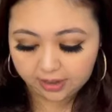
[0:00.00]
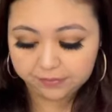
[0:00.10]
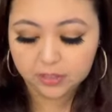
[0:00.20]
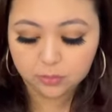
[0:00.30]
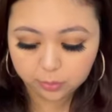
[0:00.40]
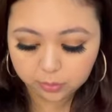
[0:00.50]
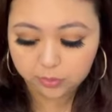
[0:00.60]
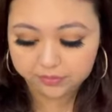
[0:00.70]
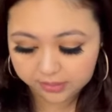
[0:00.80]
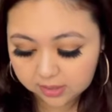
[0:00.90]
thought it was pretty
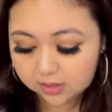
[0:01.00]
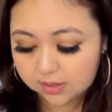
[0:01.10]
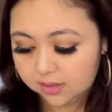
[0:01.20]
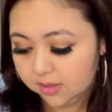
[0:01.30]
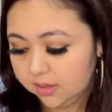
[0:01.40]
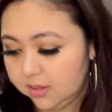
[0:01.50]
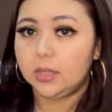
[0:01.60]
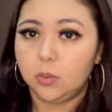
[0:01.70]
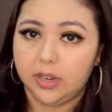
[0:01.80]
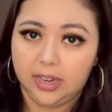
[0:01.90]
worth it.
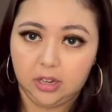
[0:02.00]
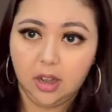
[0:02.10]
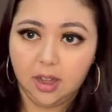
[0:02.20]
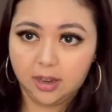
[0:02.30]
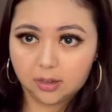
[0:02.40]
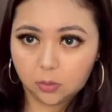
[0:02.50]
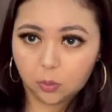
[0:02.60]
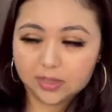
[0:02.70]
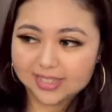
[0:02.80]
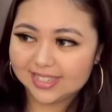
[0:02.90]
This one I got
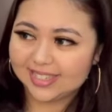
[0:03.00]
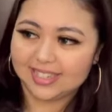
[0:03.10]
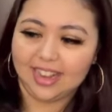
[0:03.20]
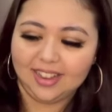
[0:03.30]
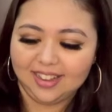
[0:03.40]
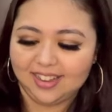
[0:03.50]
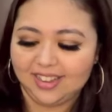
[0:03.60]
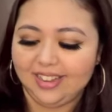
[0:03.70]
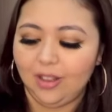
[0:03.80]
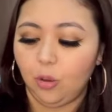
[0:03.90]
was
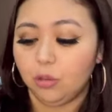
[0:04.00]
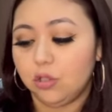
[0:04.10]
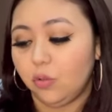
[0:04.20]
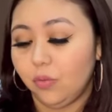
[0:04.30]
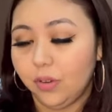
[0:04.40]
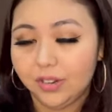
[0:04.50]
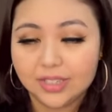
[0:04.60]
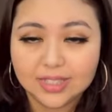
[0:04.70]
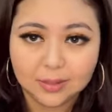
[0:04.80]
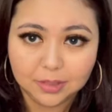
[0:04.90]
also very
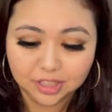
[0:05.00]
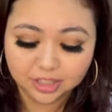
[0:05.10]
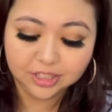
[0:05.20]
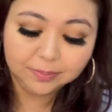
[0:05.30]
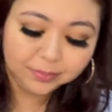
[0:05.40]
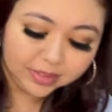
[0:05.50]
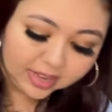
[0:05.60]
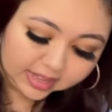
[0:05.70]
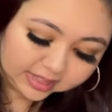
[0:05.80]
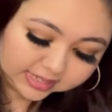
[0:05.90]
similar.
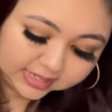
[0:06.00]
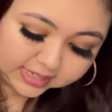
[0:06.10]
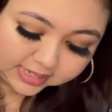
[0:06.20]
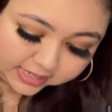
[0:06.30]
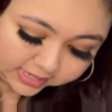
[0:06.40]
This is in